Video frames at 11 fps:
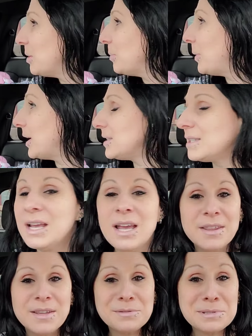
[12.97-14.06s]
But
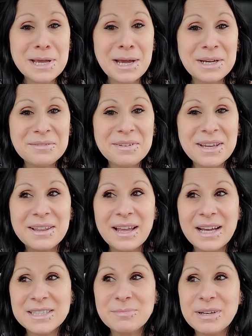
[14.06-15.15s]
this was kind of like a
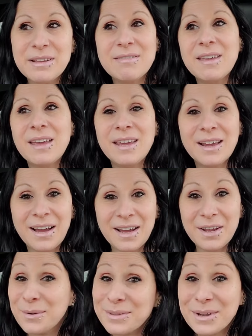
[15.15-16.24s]
last minute thing. I
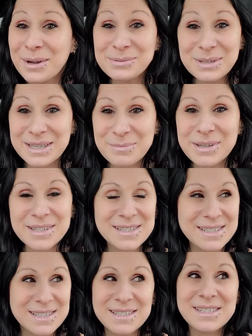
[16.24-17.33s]
only got ready because I
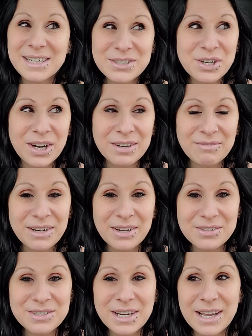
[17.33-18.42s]
did a TikTok
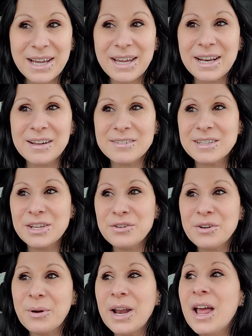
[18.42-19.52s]
video today, and I was like, you
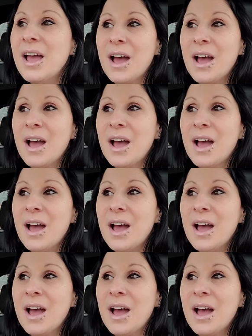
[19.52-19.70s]
know what?